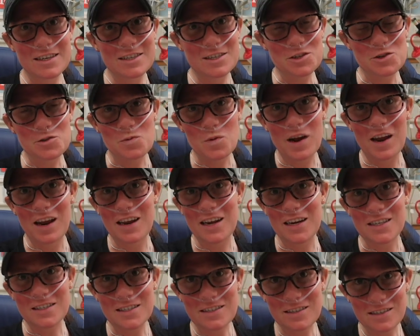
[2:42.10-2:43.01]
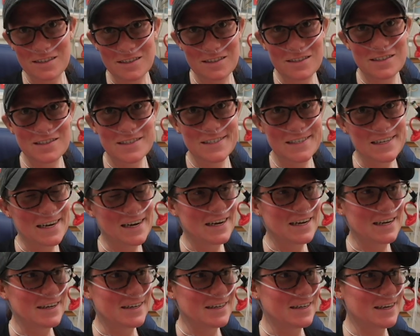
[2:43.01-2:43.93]
just waiting
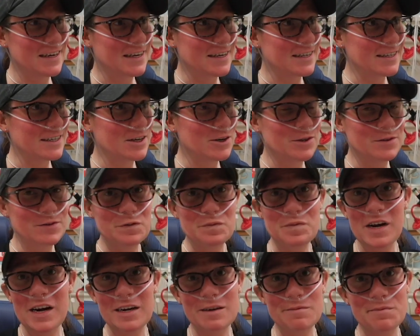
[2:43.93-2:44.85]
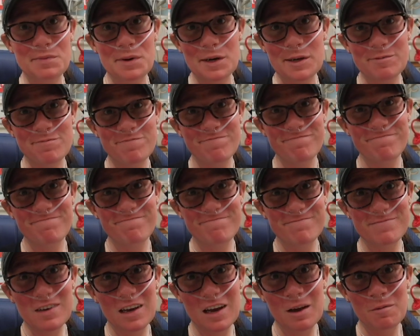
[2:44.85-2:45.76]
and uh, going from there, but
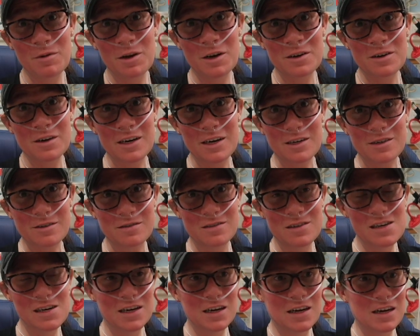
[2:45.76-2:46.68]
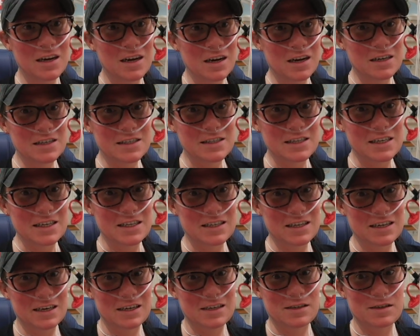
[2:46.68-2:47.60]
I'm here now. They
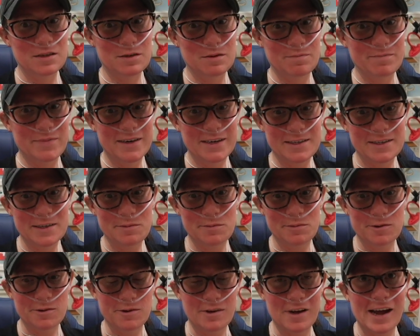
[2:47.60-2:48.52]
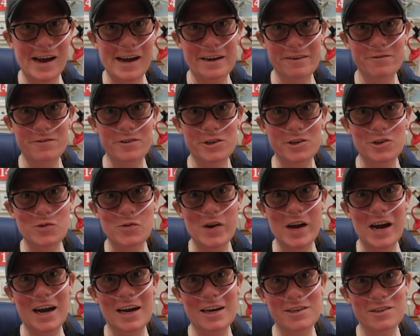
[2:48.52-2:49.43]
think it's a possible adverse
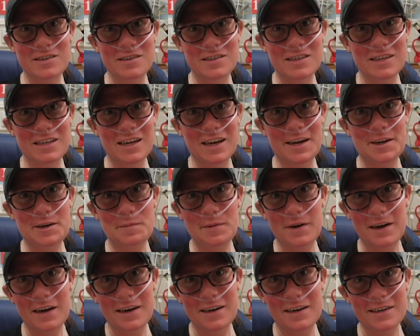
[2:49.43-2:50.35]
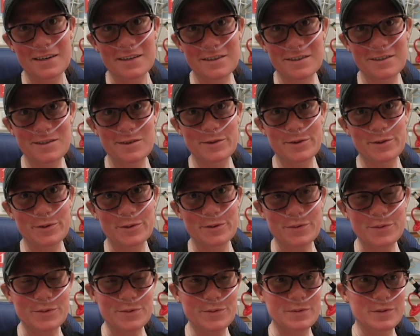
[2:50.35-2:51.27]
reaction to the antibiotic,
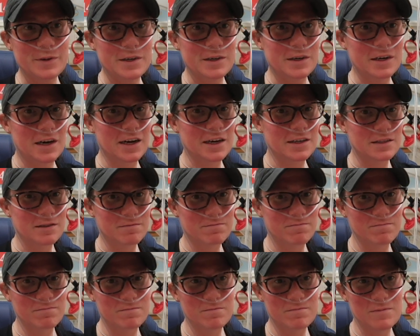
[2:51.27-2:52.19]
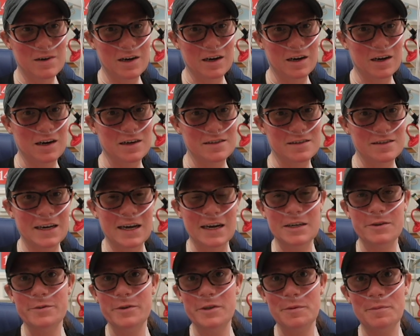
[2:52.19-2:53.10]
so we're uh, in
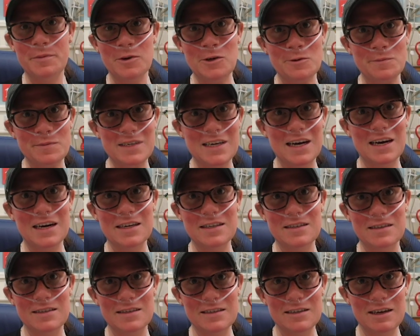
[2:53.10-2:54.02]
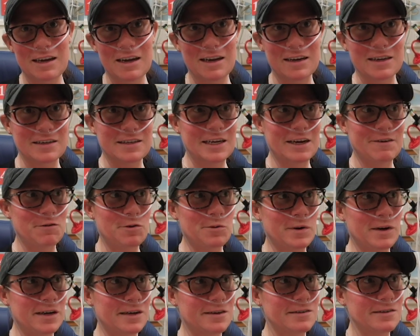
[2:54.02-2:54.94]
contact with the pulm docs and
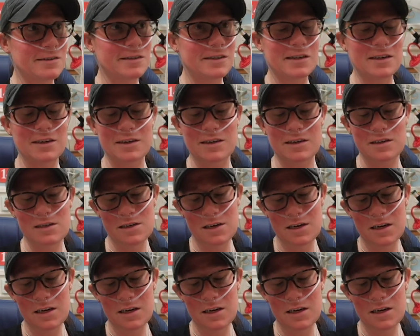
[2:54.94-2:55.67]
everyone else to